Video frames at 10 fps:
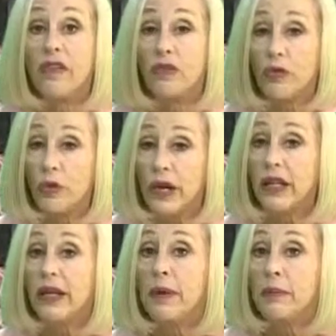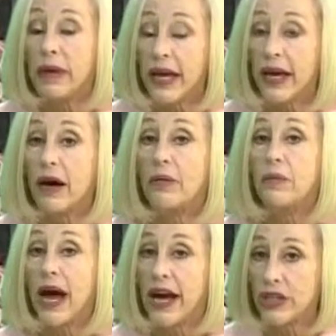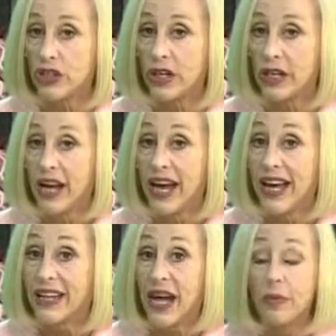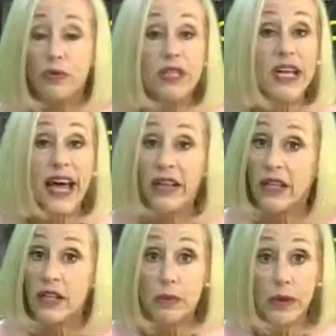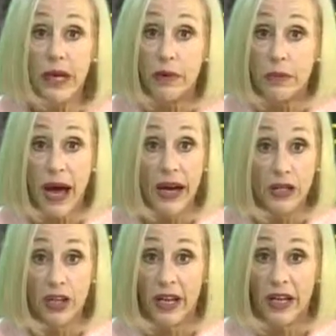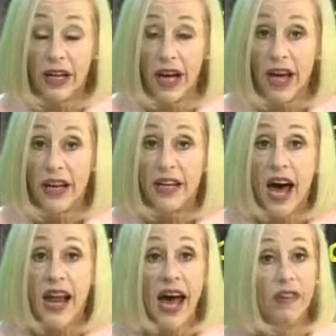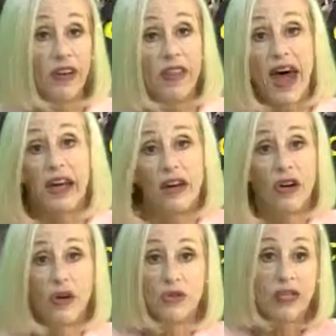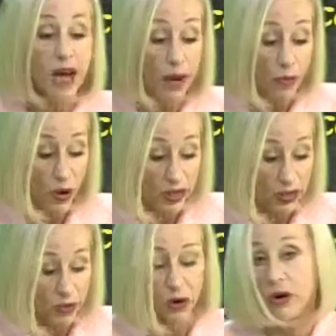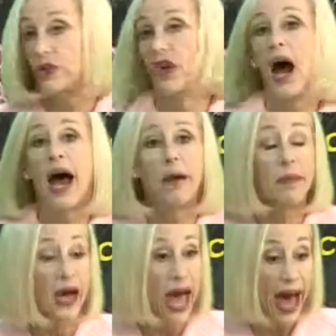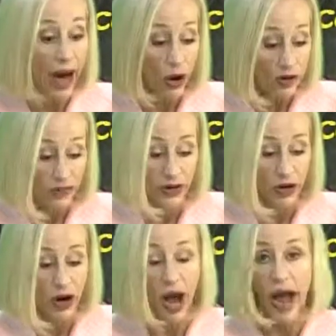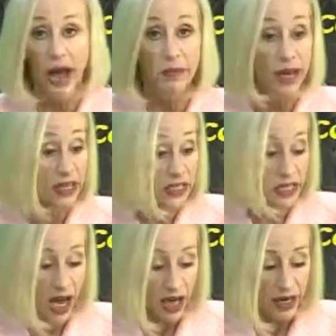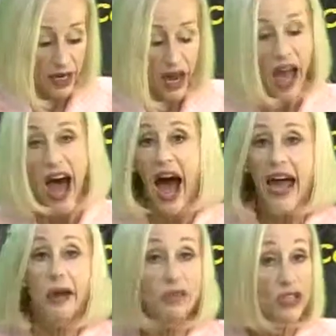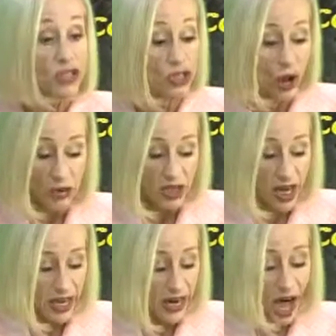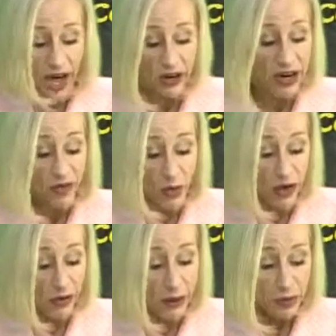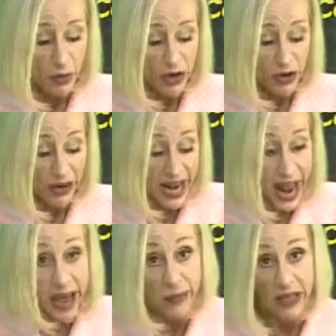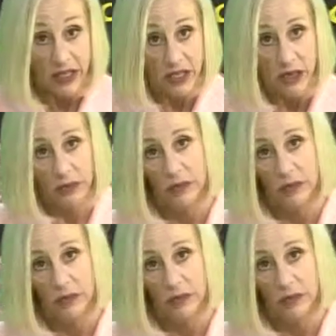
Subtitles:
of really being compassionate, not pretending to be compassionate, not having that, stopwatch approach. I'm out of here. I'm done. I am so done. I don't even want to remember what your name is,